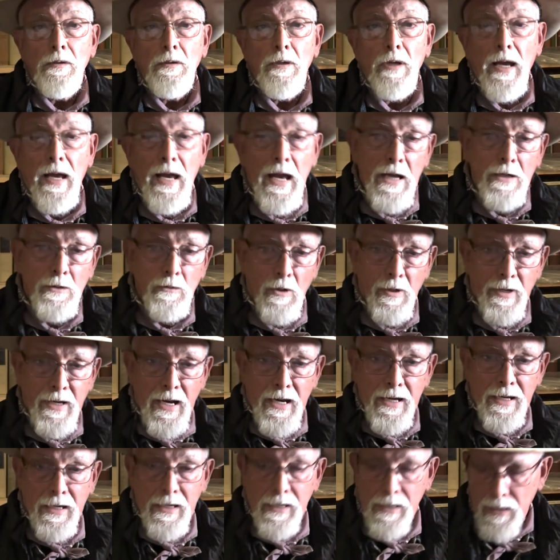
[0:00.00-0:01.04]

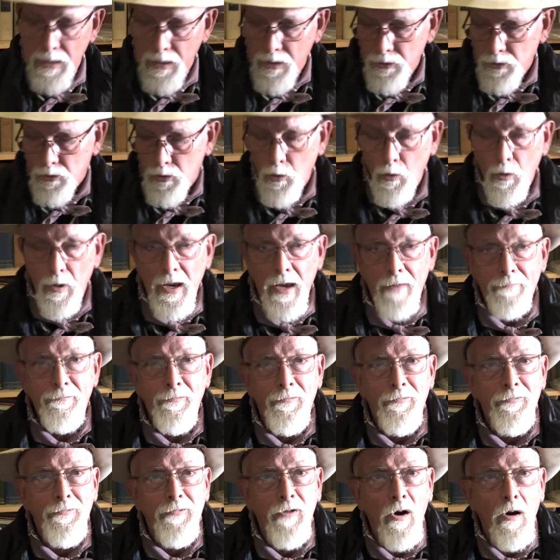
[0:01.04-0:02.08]
aggregating into a
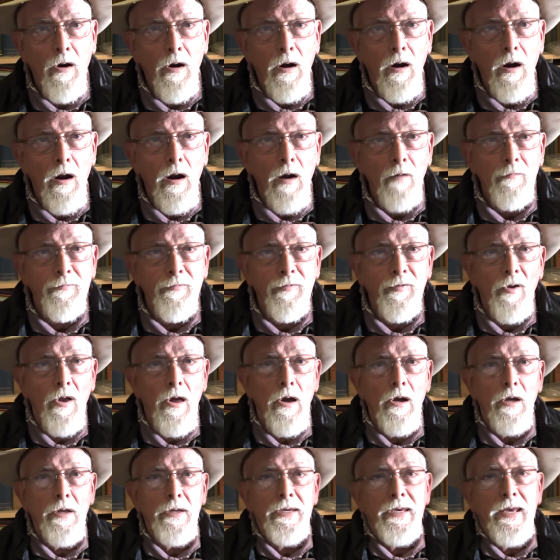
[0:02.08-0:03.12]

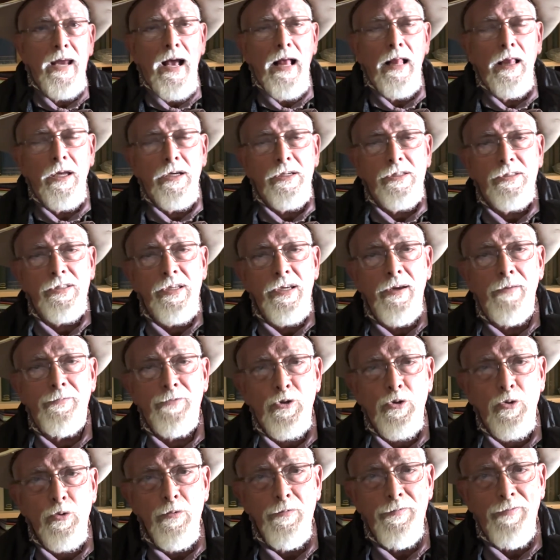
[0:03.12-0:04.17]
far-flung galaxy of
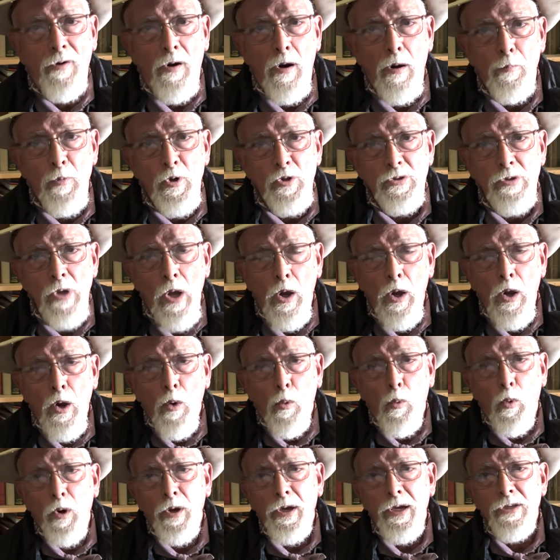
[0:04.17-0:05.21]
true farmers
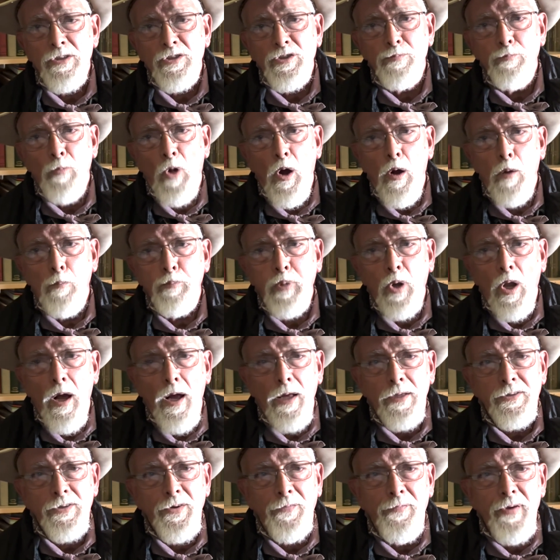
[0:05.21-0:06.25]
working small
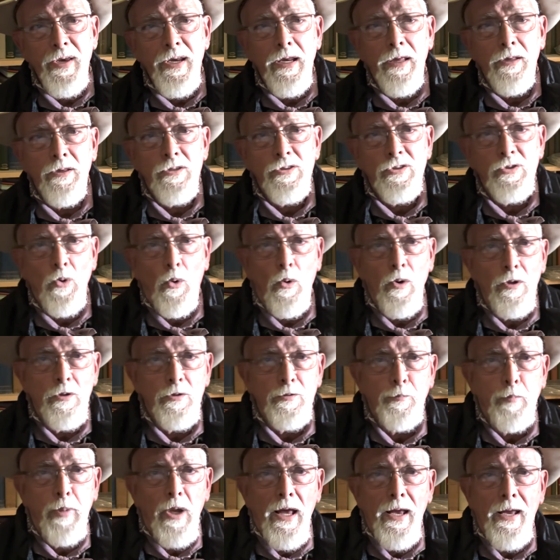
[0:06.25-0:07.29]
plots, feeding the soils,
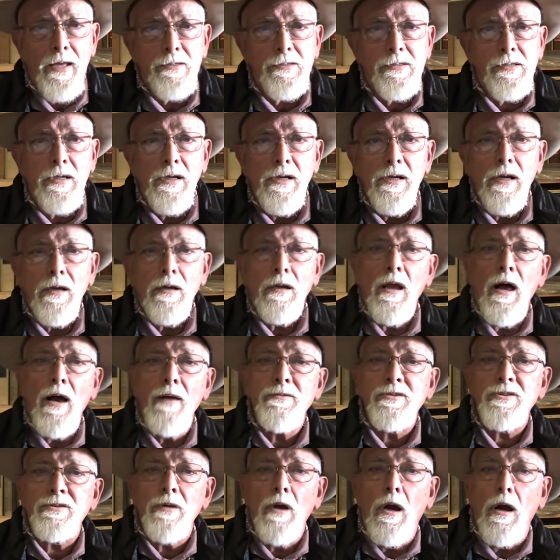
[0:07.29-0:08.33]
plants,
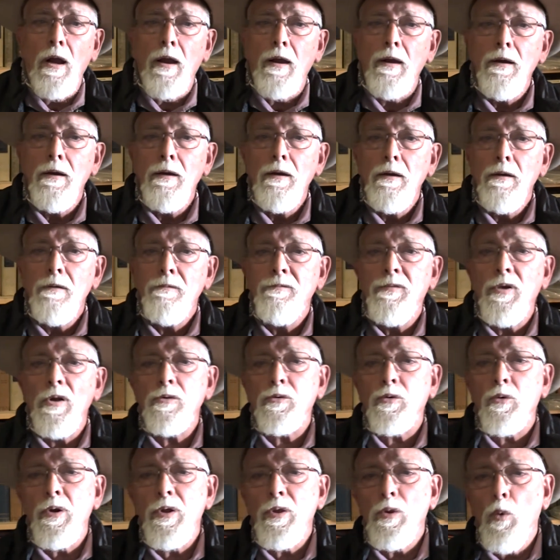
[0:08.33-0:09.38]
livestock,
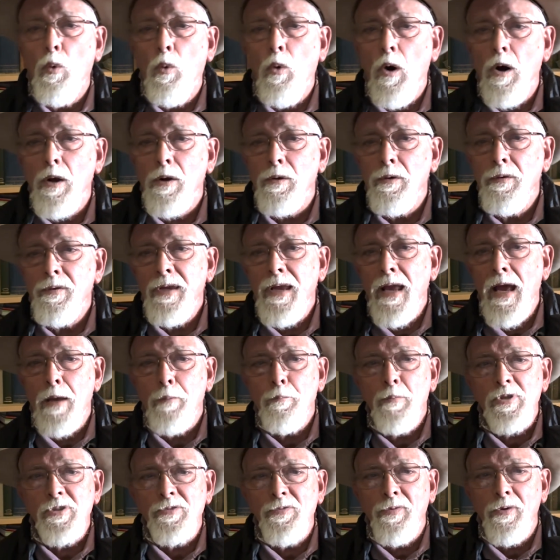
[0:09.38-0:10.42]
filtering the water in the
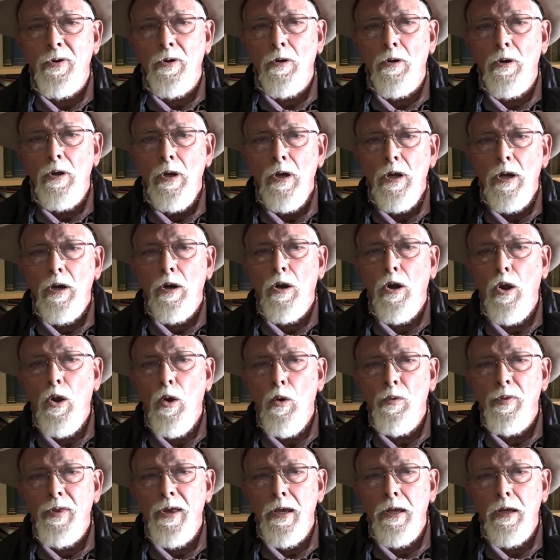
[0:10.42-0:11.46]
atmosphere,
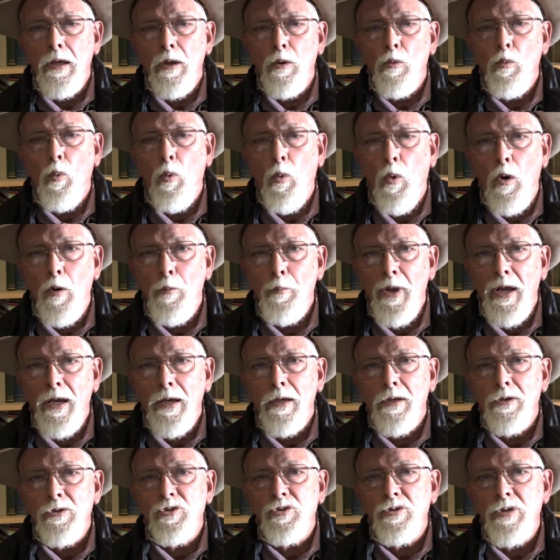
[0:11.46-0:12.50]
clothing and warming
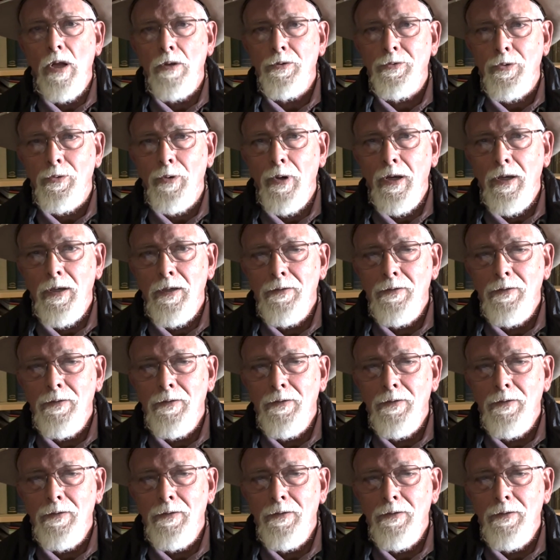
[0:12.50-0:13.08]
and sheltering.